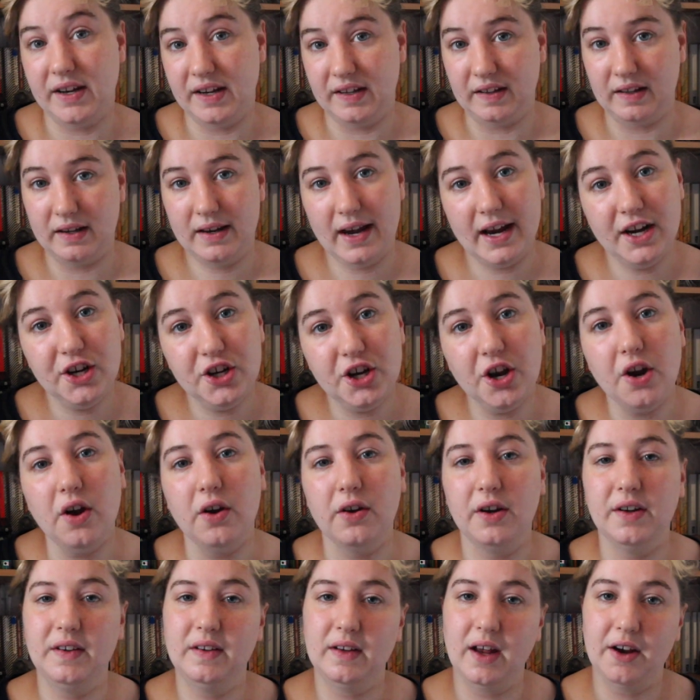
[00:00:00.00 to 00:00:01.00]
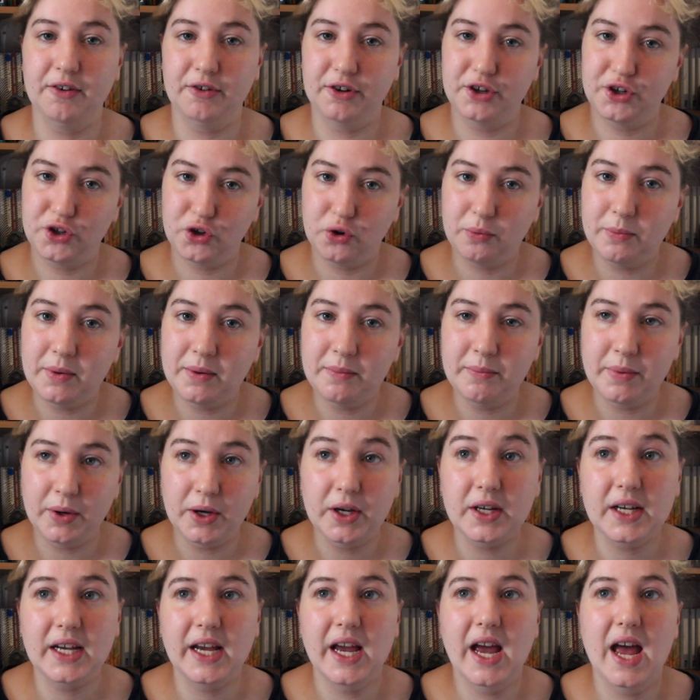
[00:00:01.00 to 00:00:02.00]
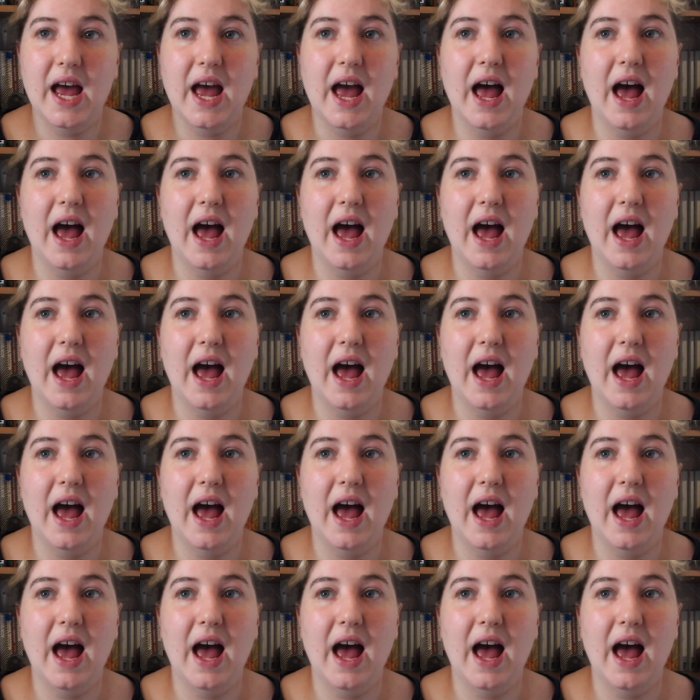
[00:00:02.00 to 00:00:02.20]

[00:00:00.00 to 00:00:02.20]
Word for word: dissertation on a Sarah Schulman book